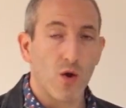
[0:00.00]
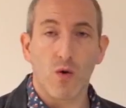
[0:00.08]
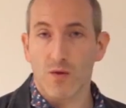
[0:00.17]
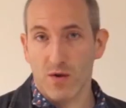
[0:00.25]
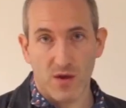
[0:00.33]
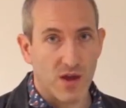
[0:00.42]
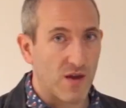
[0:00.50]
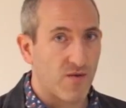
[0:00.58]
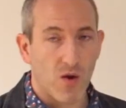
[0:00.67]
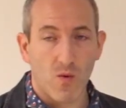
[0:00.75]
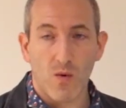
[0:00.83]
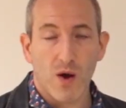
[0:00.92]
Google doesn't give
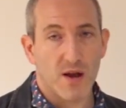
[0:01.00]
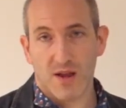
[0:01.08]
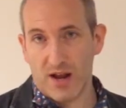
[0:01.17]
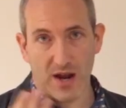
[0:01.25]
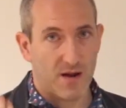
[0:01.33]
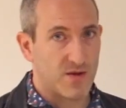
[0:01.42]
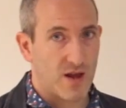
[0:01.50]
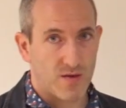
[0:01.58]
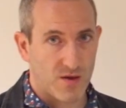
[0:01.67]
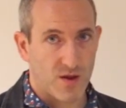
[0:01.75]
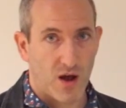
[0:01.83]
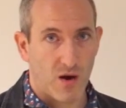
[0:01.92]
you a 10 out of 10
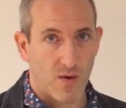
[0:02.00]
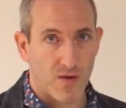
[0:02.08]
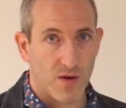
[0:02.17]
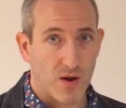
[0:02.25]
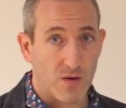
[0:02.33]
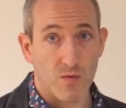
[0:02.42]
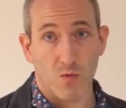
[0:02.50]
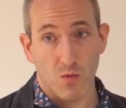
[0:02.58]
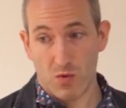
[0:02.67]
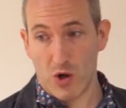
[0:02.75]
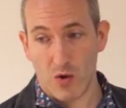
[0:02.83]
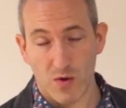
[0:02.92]
to start with and
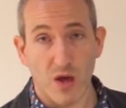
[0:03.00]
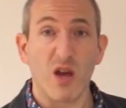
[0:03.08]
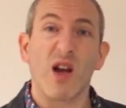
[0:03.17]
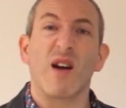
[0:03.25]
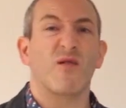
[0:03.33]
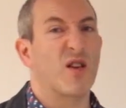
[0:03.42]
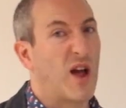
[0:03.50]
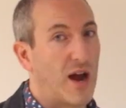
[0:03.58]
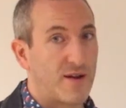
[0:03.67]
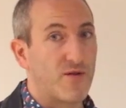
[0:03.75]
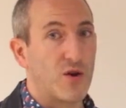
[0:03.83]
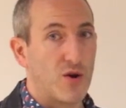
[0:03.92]
lose it. You have to
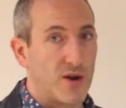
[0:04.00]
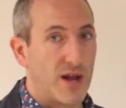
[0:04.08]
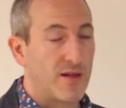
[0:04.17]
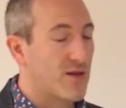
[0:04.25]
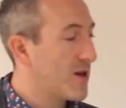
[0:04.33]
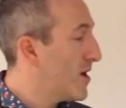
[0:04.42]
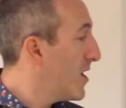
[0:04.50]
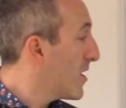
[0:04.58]
kind of earn it.